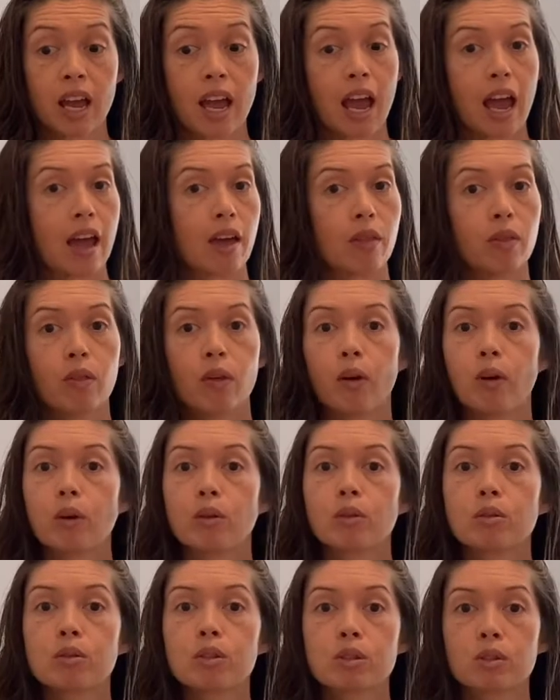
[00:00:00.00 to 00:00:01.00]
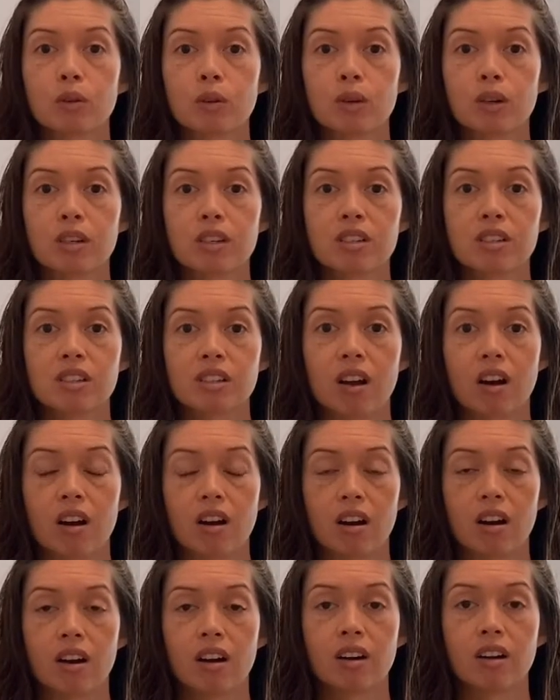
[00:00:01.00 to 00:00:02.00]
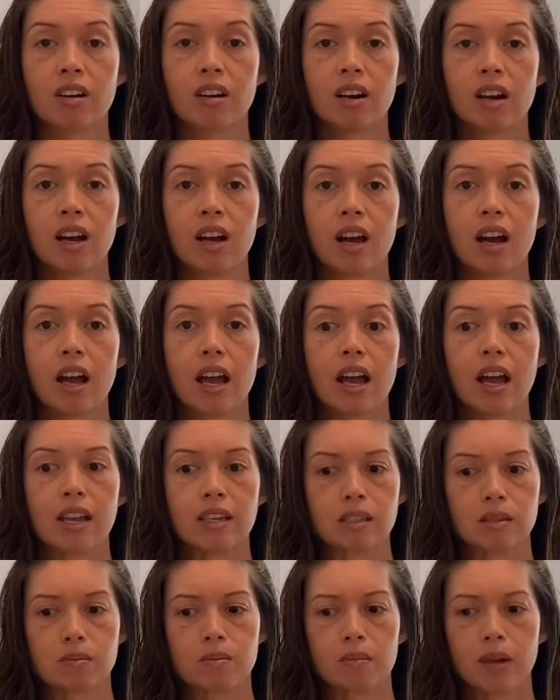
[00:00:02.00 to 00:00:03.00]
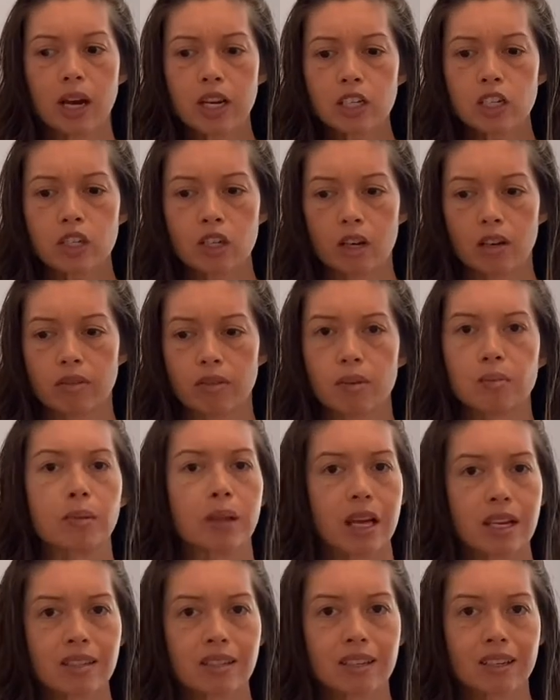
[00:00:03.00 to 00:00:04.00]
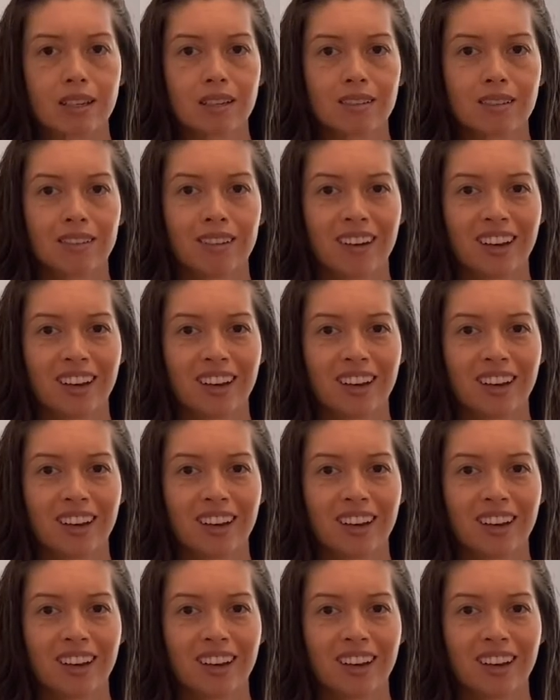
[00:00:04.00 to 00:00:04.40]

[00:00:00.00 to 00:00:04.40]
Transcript: And those doors are as much of a blessing